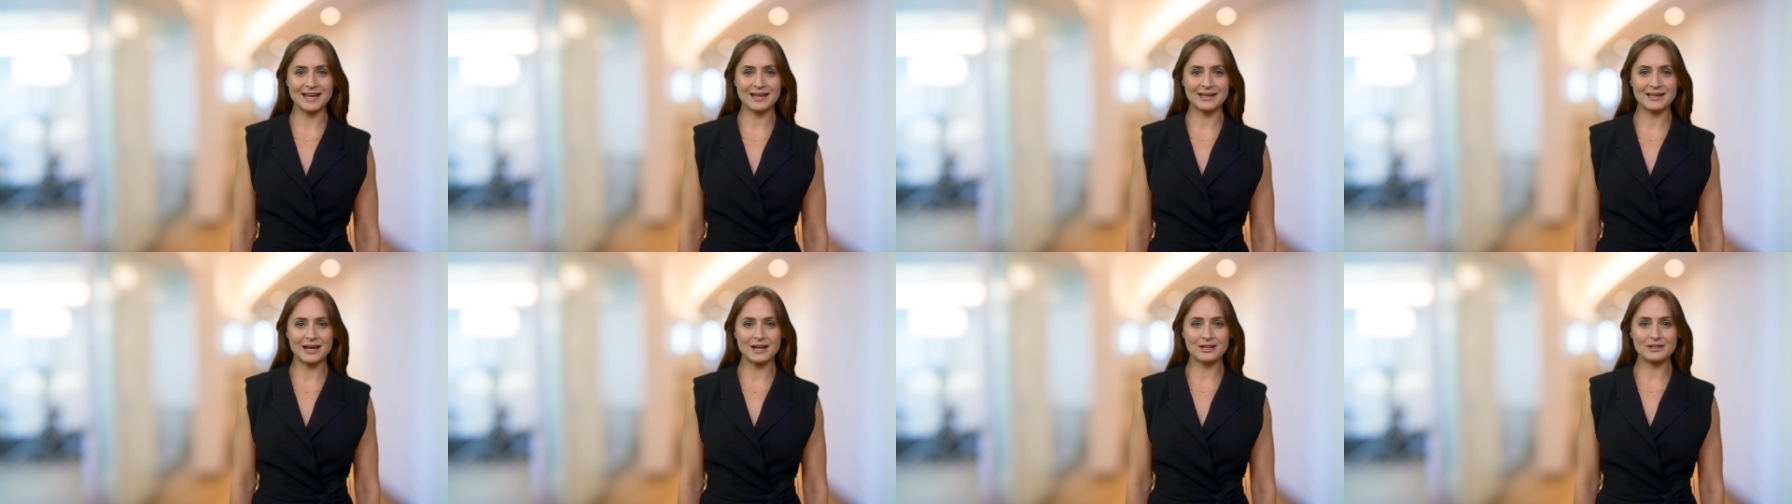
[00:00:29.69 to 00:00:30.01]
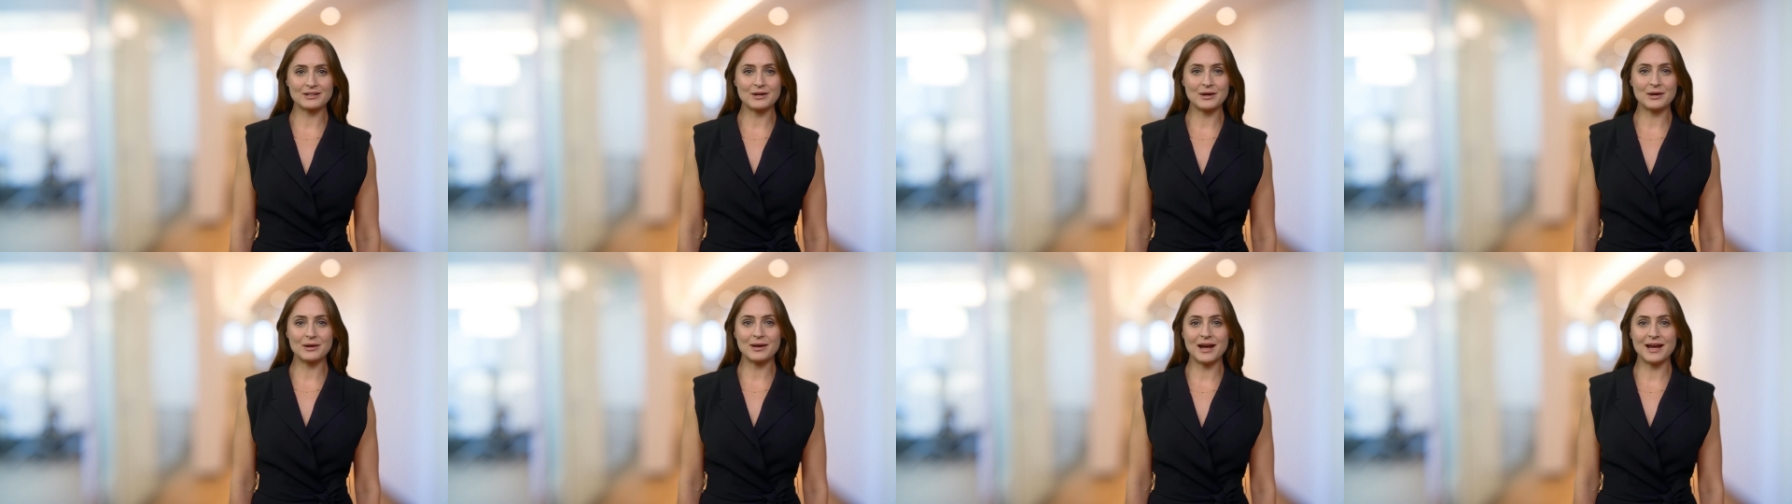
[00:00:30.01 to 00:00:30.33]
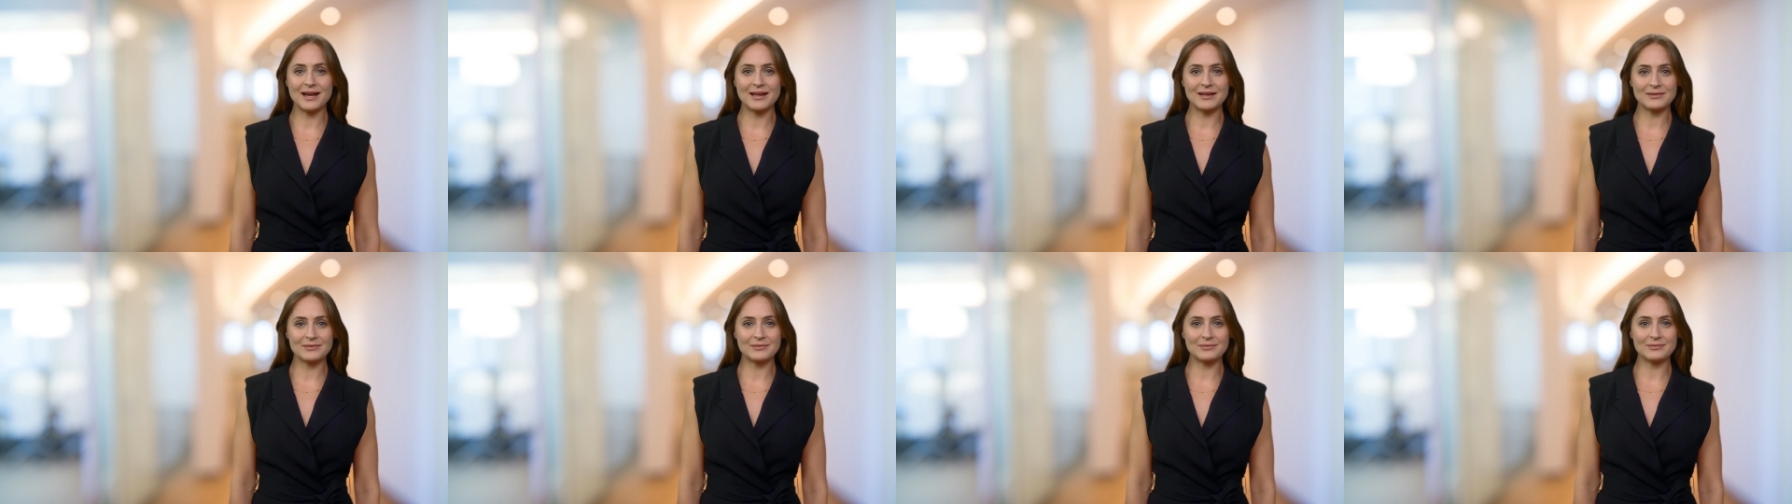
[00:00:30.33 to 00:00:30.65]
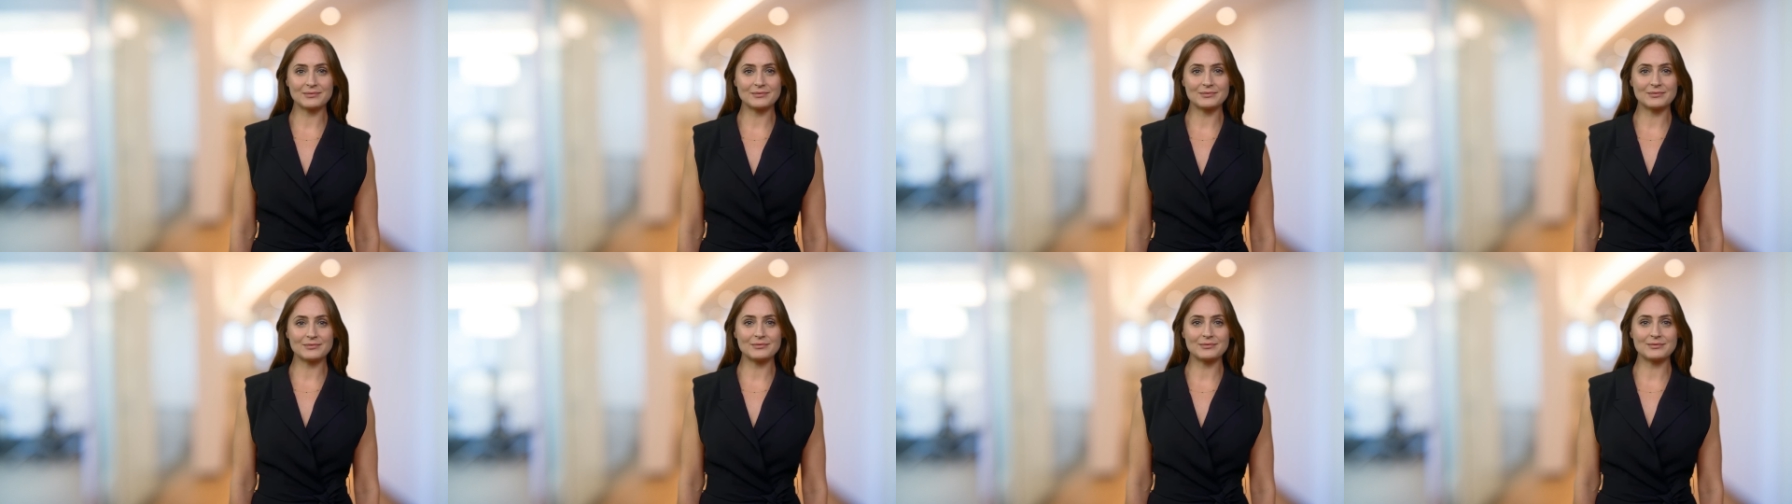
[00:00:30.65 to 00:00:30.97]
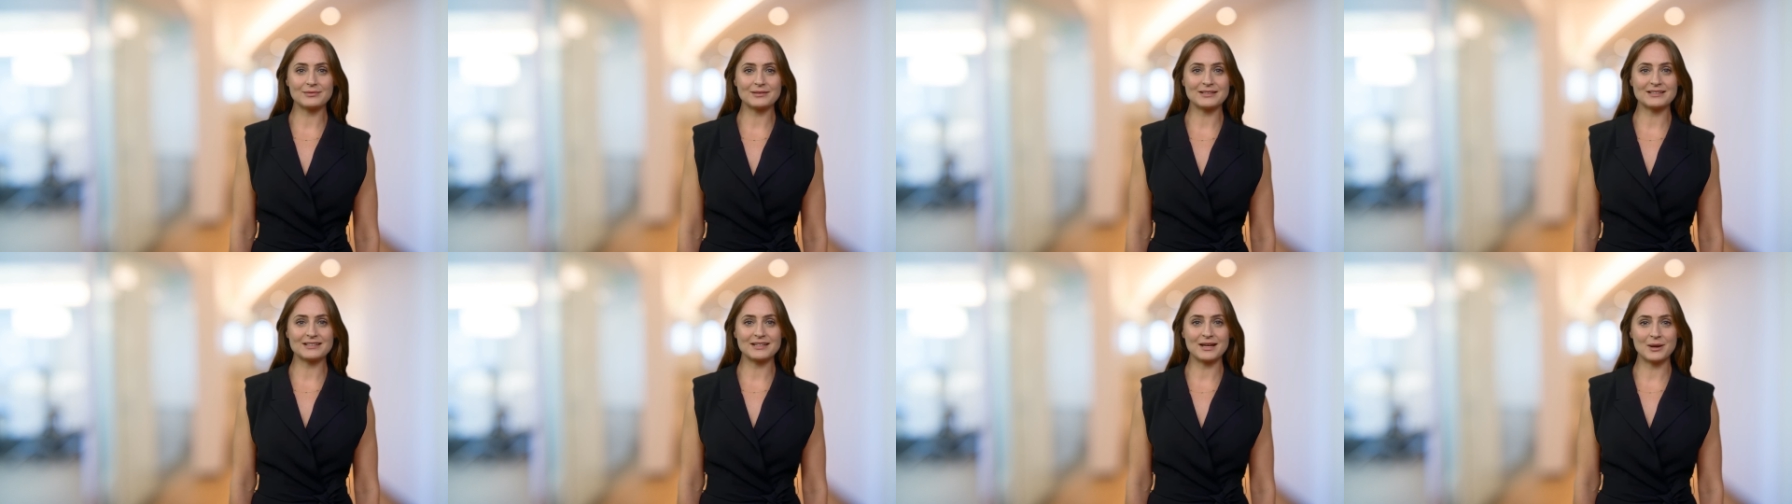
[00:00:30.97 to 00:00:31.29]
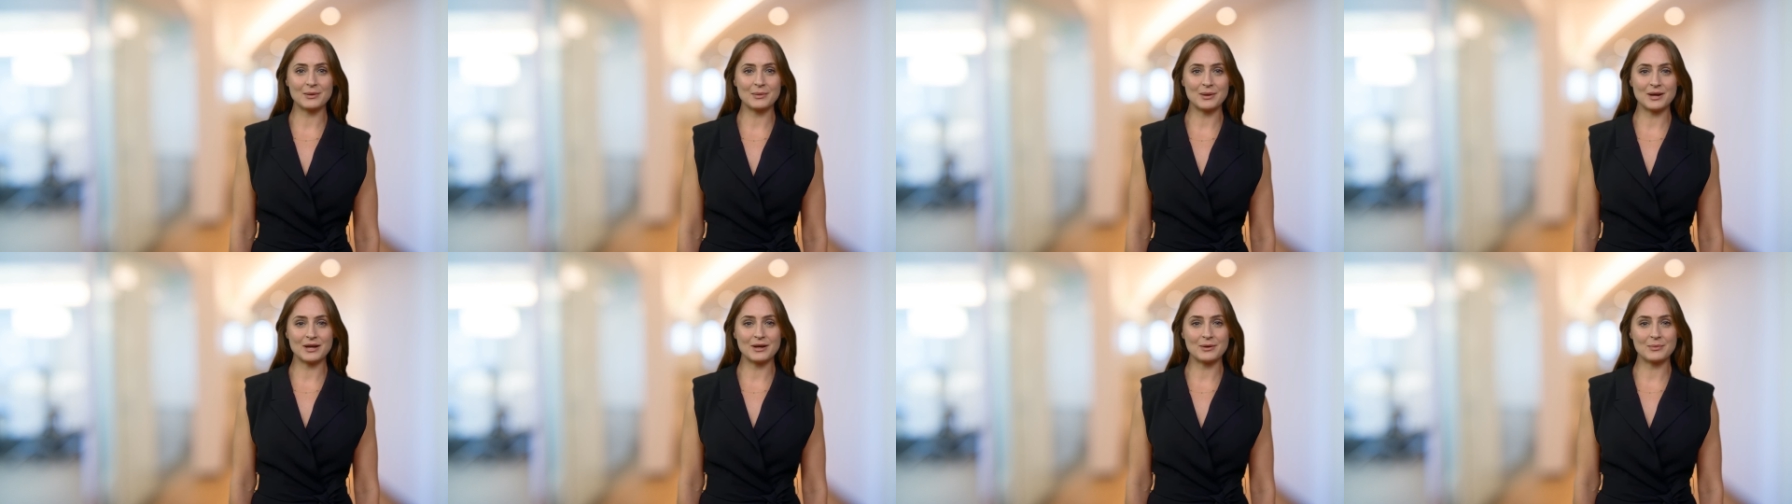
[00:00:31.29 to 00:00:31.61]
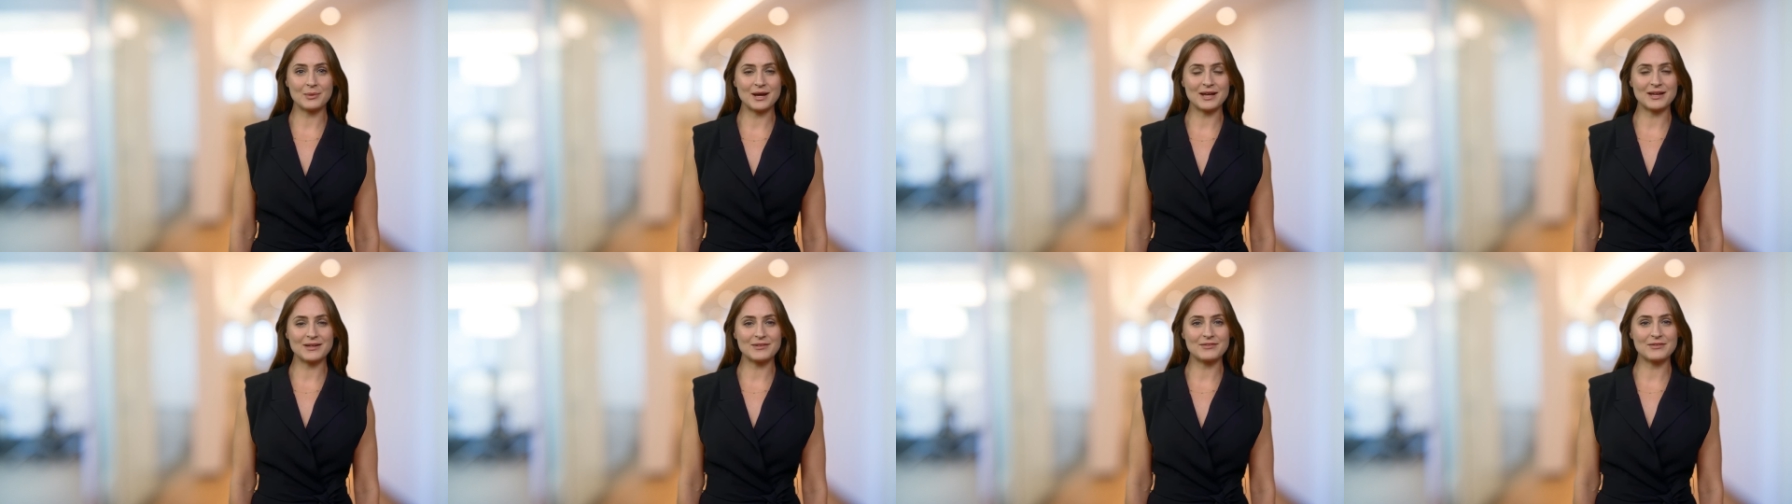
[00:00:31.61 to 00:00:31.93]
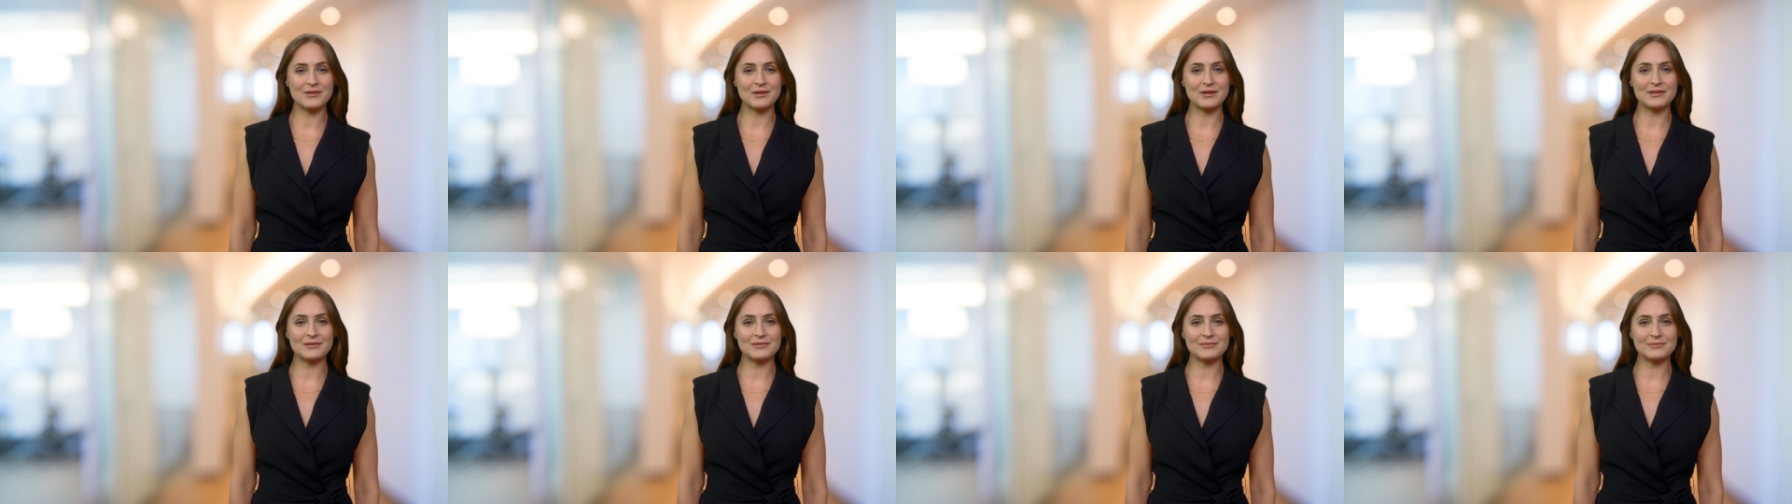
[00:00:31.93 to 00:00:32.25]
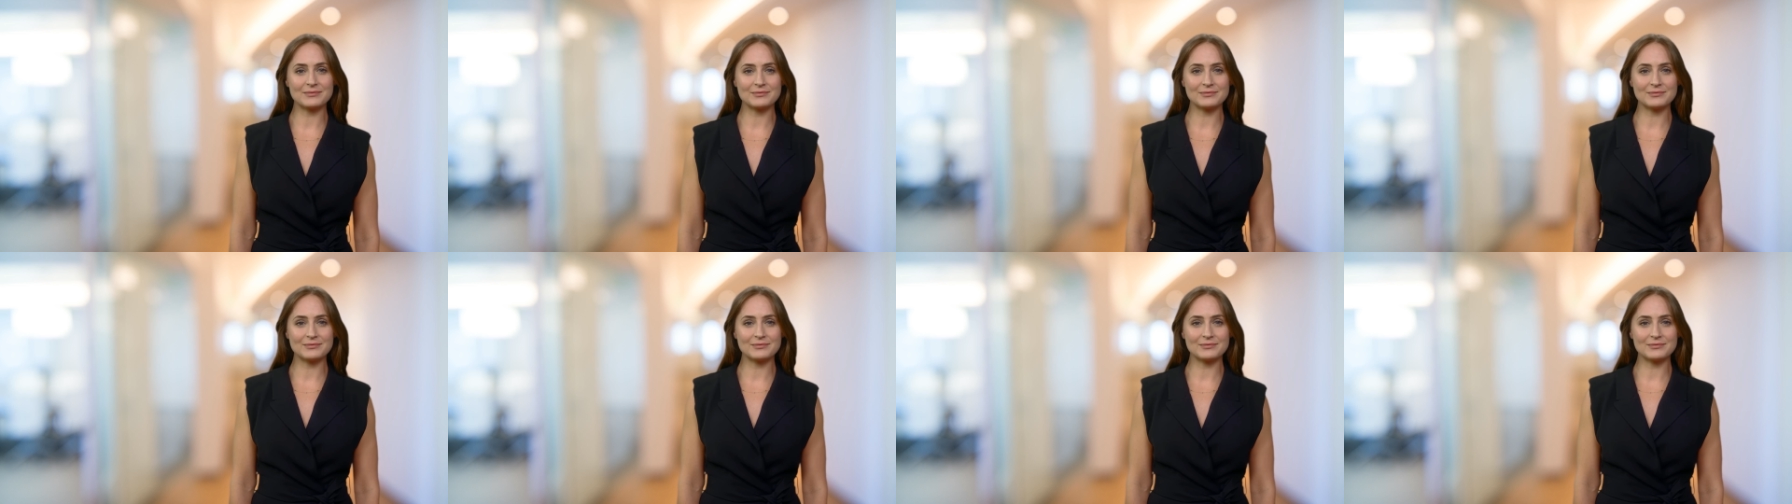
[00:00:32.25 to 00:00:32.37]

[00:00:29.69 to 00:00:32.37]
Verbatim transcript: and natural light. So what are you waiting for?